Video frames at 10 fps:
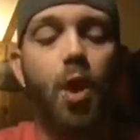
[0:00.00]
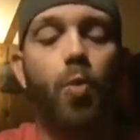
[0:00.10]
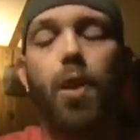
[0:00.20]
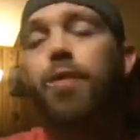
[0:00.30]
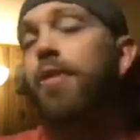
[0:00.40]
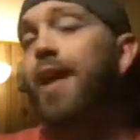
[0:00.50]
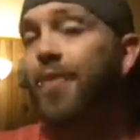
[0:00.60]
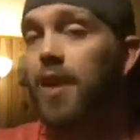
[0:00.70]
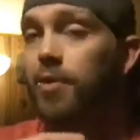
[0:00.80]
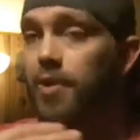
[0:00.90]
Whether or
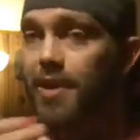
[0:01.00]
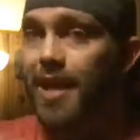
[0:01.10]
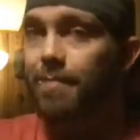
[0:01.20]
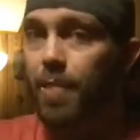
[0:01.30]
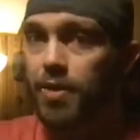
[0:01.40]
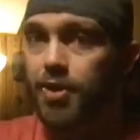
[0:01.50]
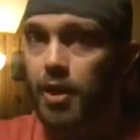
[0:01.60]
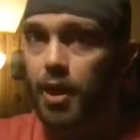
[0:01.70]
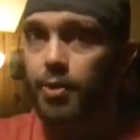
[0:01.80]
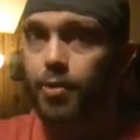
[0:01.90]
not they do the 10 bell
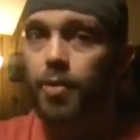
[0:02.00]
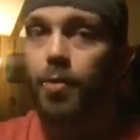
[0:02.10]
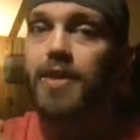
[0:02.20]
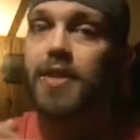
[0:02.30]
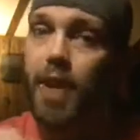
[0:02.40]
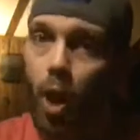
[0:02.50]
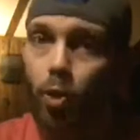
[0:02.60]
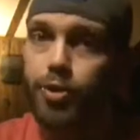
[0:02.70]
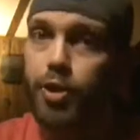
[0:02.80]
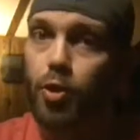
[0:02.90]
salute, which is
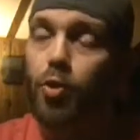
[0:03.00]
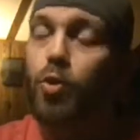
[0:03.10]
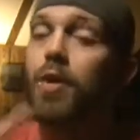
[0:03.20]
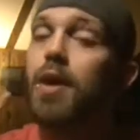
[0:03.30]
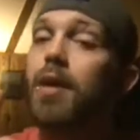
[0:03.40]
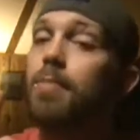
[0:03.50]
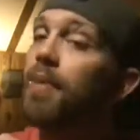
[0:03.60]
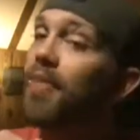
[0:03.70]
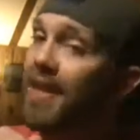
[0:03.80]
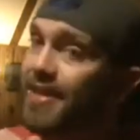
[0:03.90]
old school,
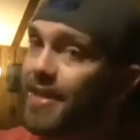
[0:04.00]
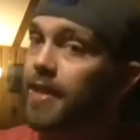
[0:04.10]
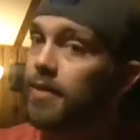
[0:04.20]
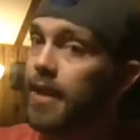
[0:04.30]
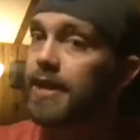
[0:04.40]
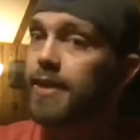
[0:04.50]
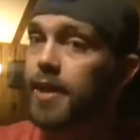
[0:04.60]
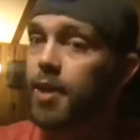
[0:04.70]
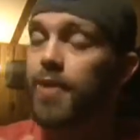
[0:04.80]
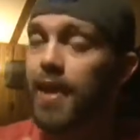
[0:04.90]
but they still need to
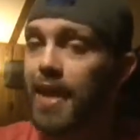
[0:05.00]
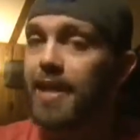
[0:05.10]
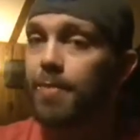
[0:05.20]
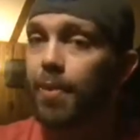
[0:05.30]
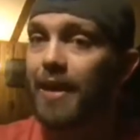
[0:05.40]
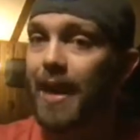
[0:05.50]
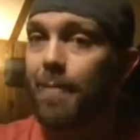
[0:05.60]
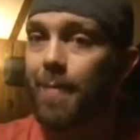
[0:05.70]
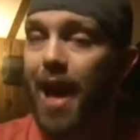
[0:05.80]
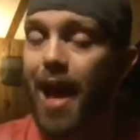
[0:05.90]
do. They need to bring
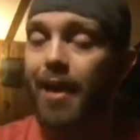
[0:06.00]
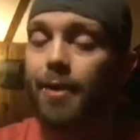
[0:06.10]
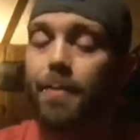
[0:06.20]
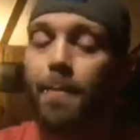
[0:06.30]
that back.